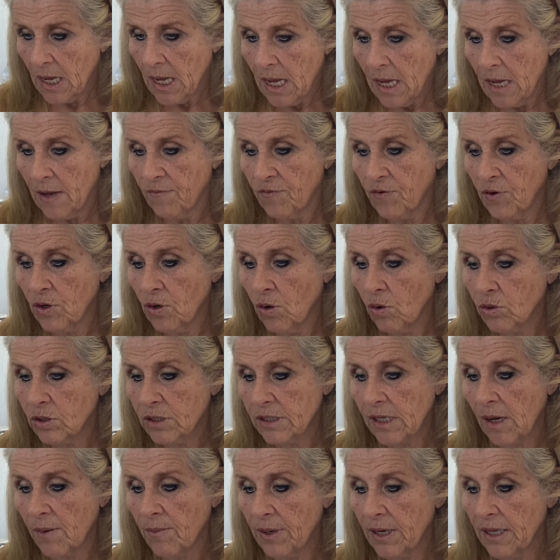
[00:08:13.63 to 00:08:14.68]
If you know
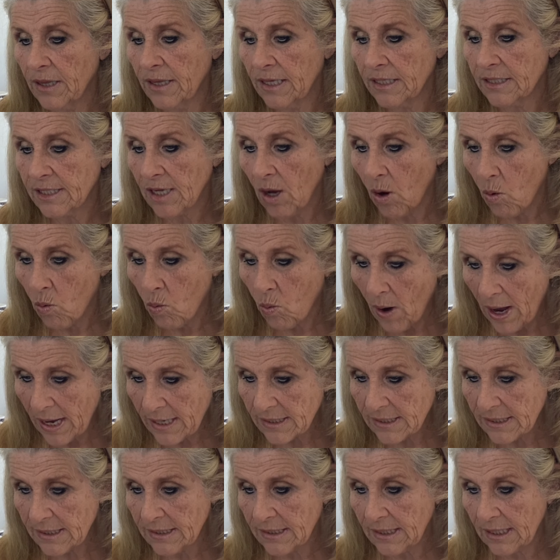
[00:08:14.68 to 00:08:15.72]
somebody that's out
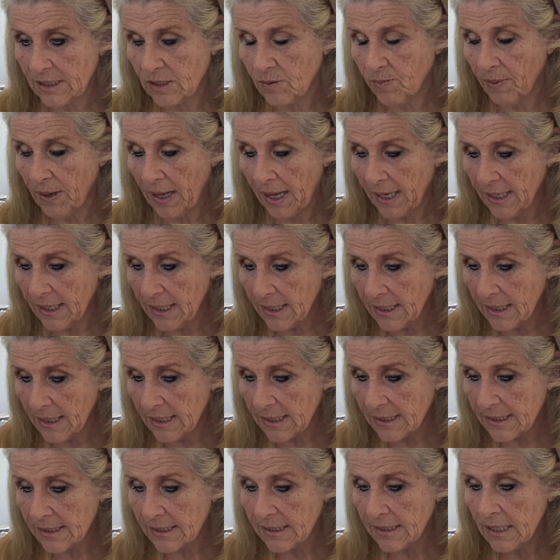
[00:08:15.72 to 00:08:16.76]
west that's planning
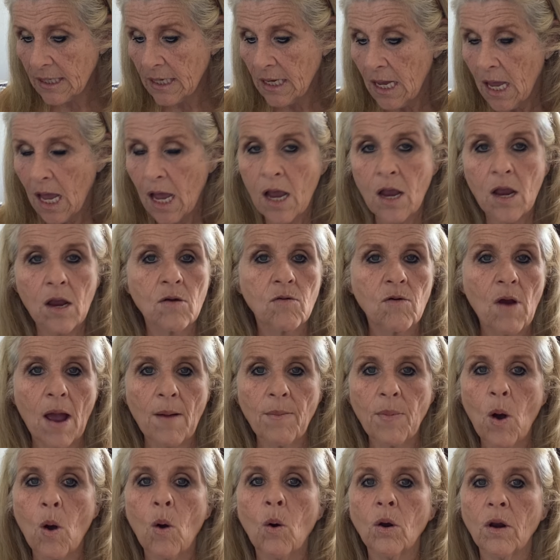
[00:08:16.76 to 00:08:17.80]
this, grab
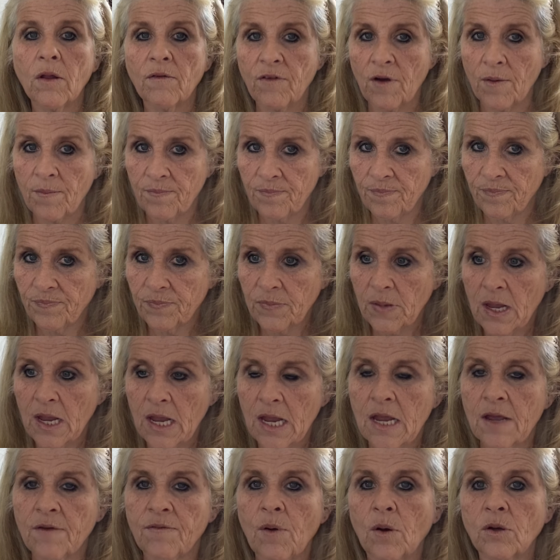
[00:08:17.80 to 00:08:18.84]
a hold of them.
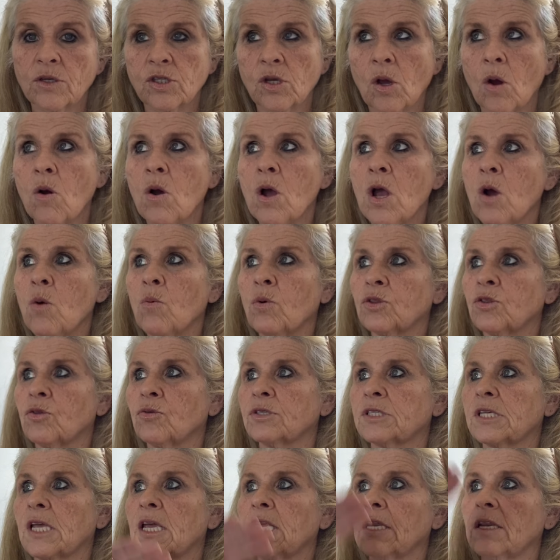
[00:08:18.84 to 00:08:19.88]
So what they're
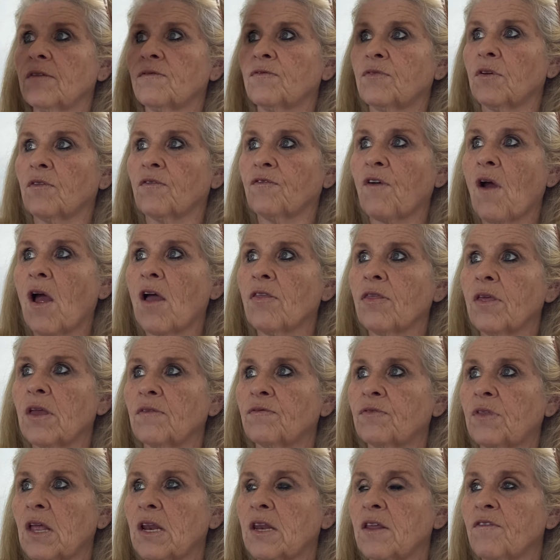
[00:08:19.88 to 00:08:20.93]
saying, if
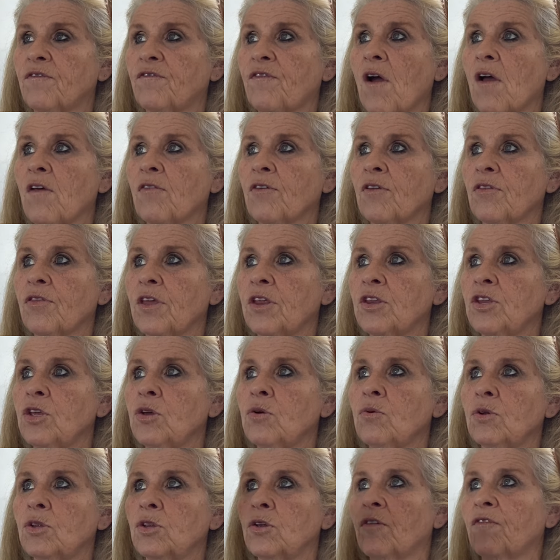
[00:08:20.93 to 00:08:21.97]
they live farther than
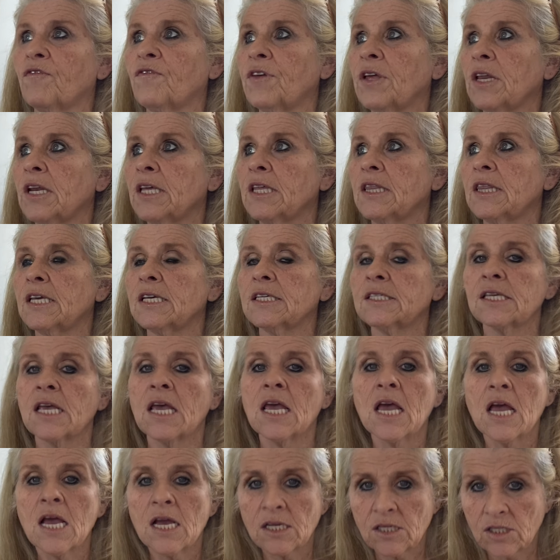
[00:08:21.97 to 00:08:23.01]
you and you're feeling this,
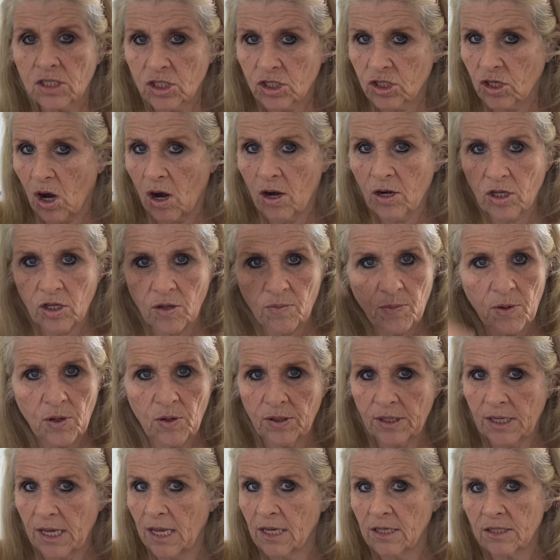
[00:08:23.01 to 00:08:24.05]
start
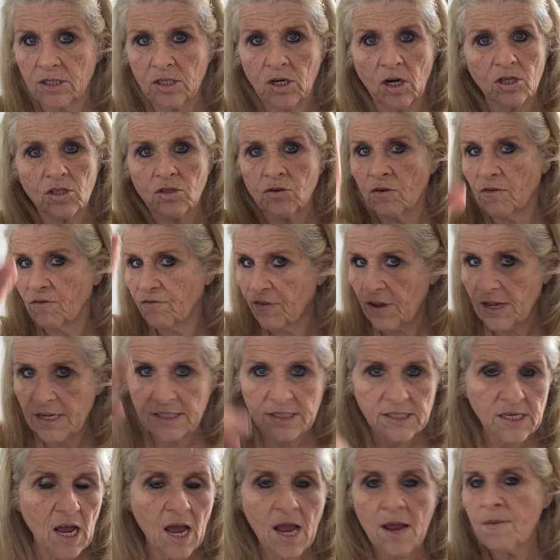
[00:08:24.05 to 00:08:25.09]
communicating, start doing
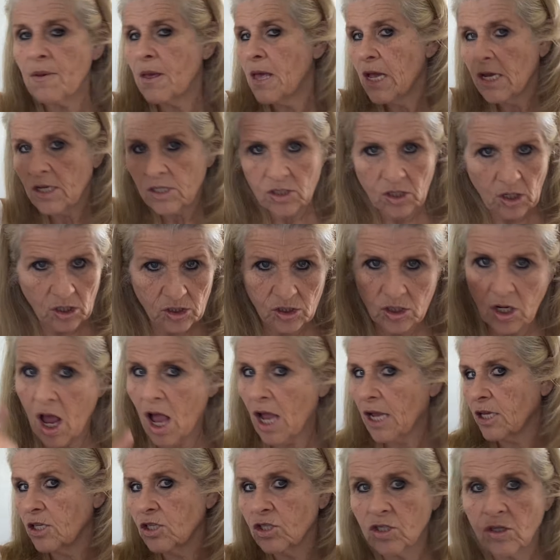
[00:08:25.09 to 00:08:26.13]
FaceTime, start
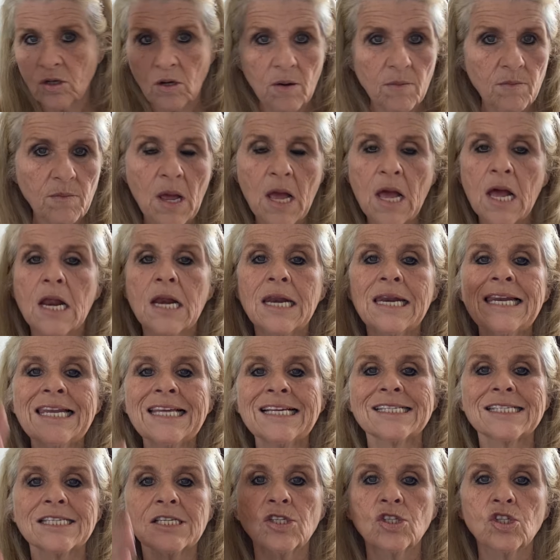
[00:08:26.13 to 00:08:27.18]
talking to them,
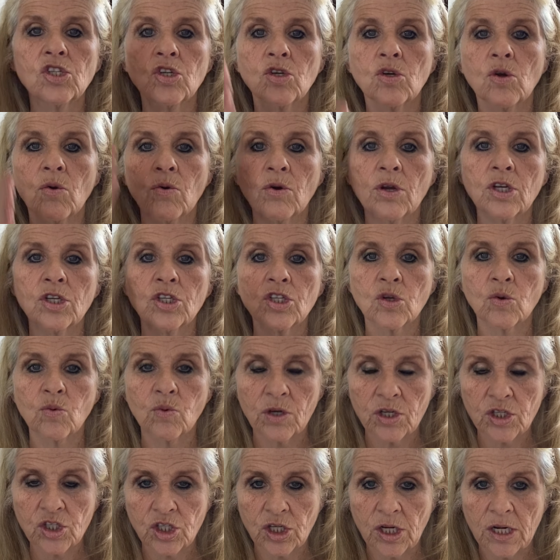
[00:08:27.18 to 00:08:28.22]
listen to your
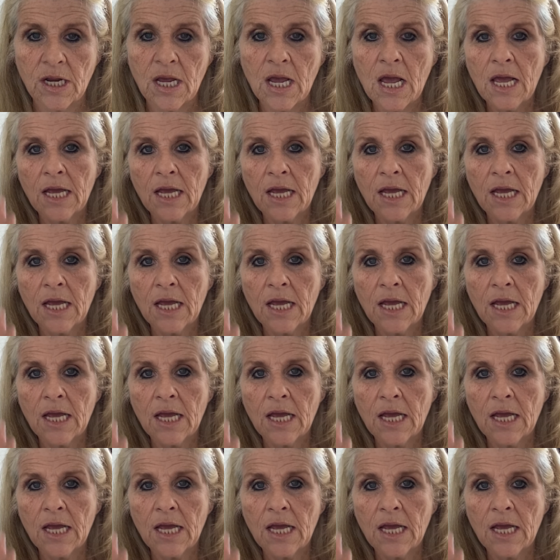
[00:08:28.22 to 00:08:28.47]
intuition.